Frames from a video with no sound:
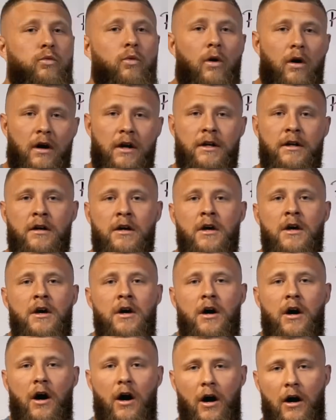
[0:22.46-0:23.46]
one
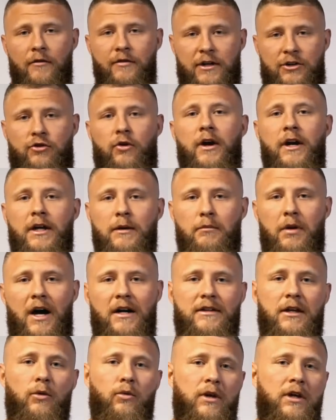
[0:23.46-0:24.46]
of a training
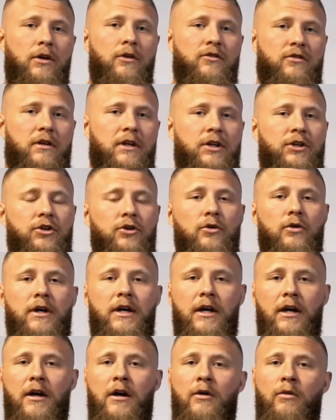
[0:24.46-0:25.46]
block that we usually do
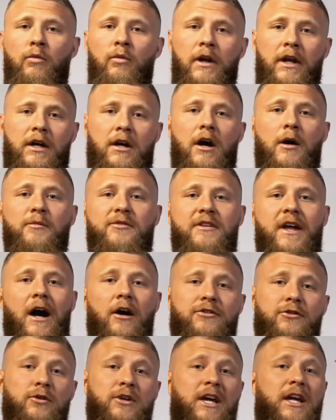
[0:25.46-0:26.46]
here when it comes
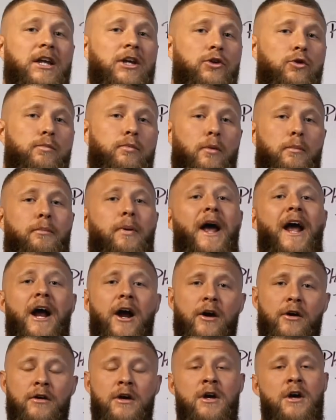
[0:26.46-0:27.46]
down to getting you
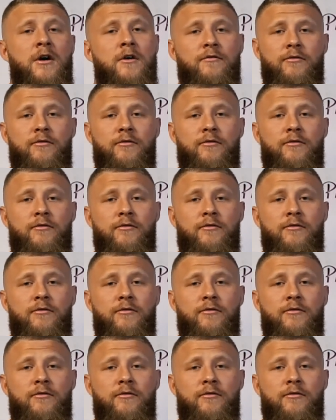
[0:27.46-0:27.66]
prepared